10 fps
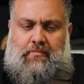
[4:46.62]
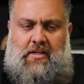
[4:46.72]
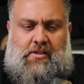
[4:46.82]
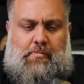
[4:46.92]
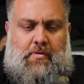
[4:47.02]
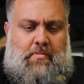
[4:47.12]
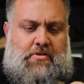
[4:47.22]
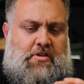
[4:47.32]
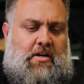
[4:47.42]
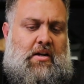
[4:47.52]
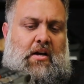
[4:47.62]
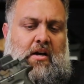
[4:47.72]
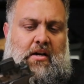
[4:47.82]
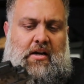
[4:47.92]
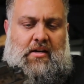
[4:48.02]
that's pretty much it.
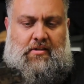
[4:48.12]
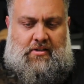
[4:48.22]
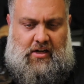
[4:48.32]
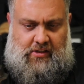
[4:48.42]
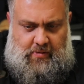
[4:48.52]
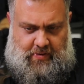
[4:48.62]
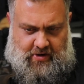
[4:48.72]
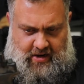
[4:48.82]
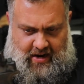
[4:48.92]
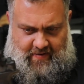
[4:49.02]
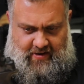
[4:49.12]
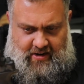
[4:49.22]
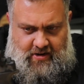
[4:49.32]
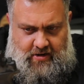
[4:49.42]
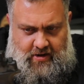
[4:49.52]
It does appear to have an
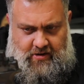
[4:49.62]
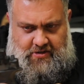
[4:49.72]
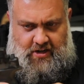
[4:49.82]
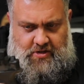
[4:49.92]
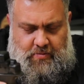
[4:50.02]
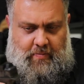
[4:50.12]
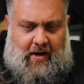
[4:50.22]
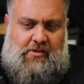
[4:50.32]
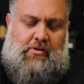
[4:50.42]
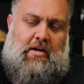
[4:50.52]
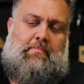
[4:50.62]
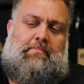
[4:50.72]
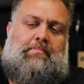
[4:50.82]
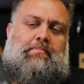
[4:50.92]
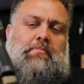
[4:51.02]
interchangeable backstrap
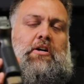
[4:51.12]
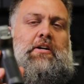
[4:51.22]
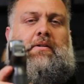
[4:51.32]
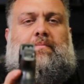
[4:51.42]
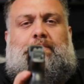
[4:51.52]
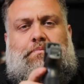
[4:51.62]
on it.